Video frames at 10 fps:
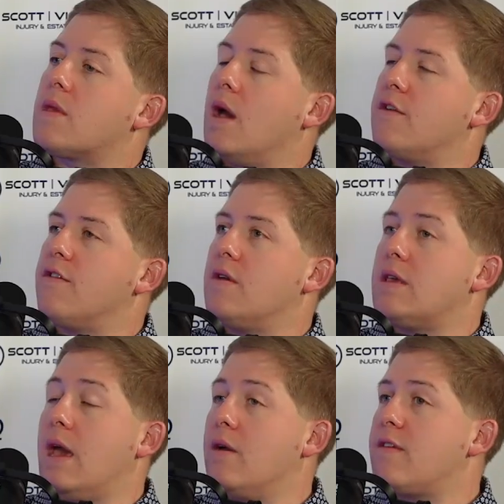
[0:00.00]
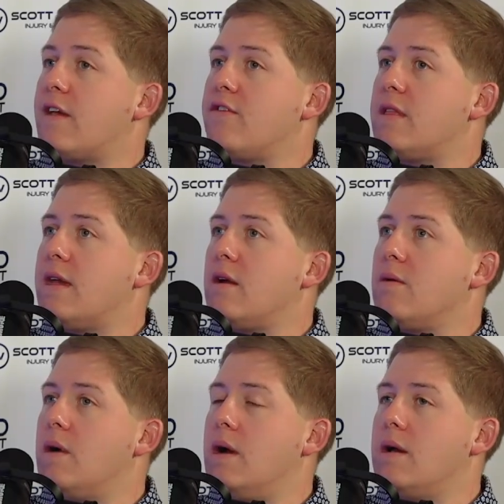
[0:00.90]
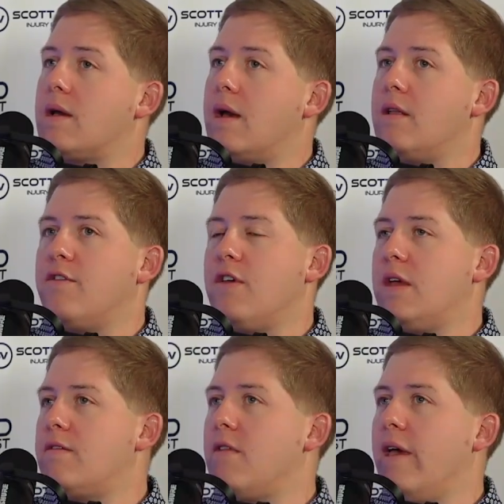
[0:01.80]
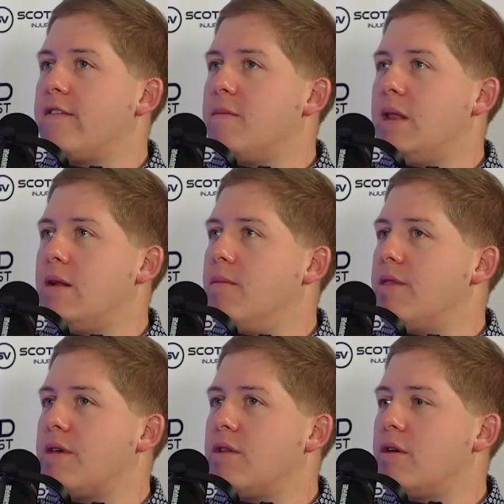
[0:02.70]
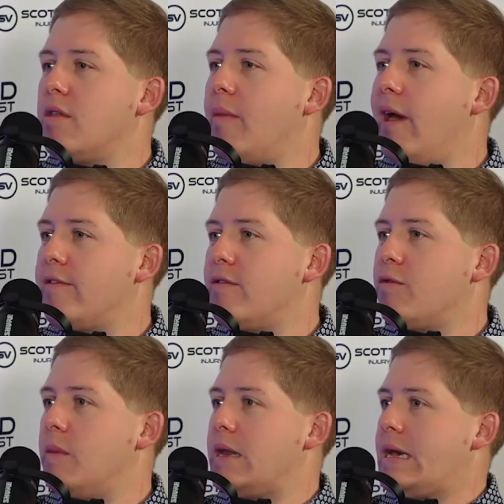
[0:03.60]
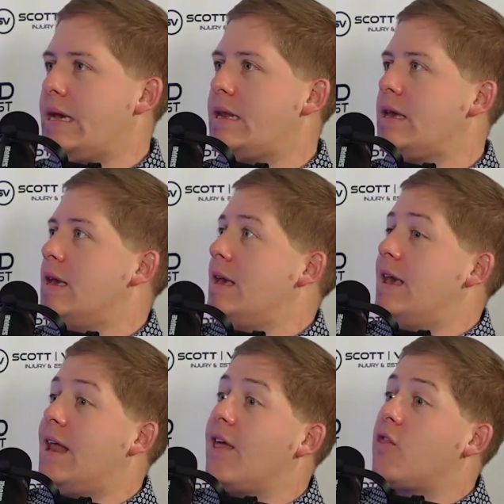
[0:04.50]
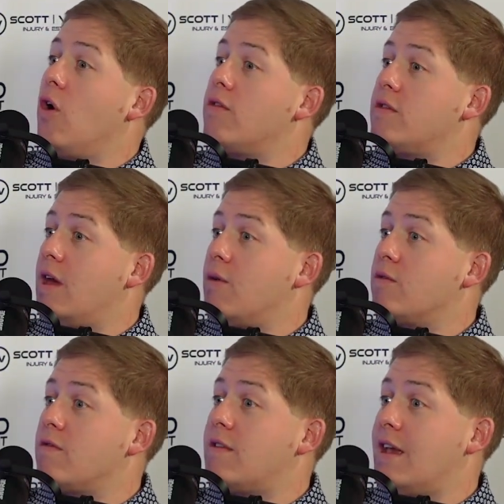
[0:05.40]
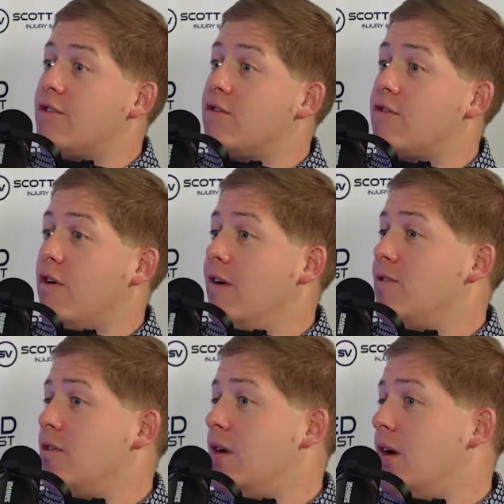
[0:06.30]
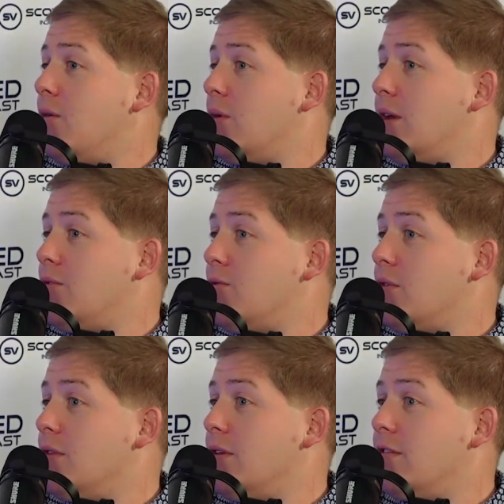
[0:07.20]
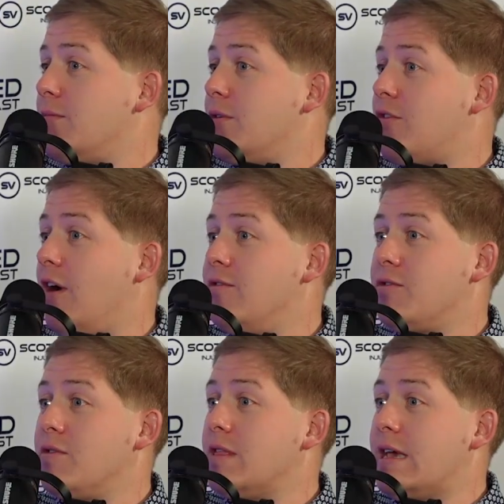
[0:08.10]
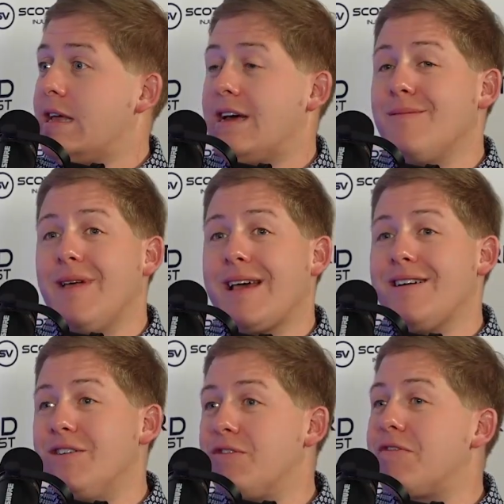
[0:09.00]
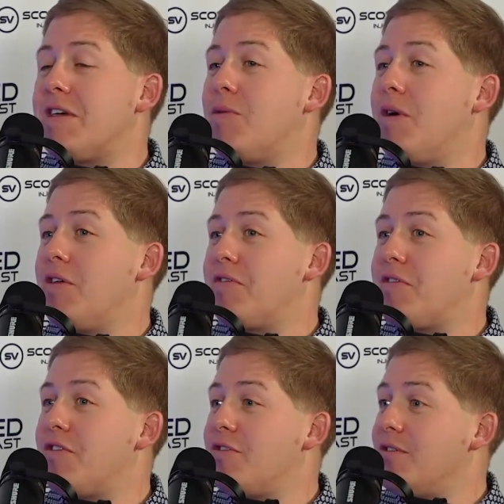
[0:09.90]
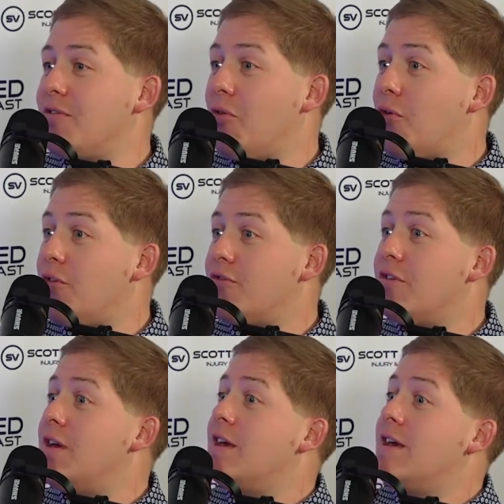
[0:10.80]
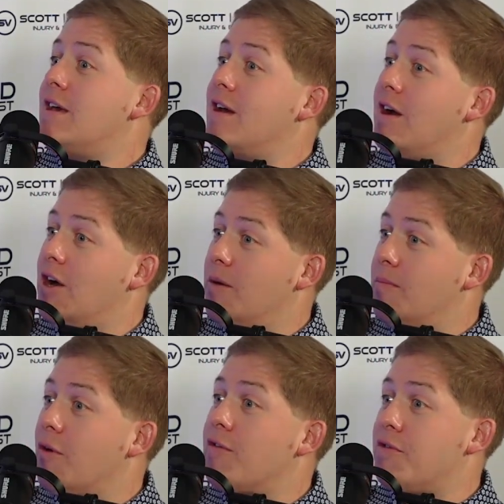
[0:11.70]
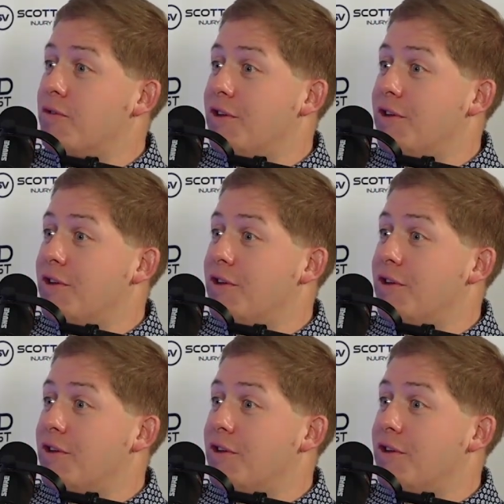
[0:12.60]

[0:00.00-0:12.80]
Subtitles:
Gotcha. Yeah, I was actually there, got a chance last minute a month ago to go to the Masters with my dad. And I thought that it was dangerous driving on the highway in New Orleans, but driving through Atlanta, I'm like, I understand why there's such a large personal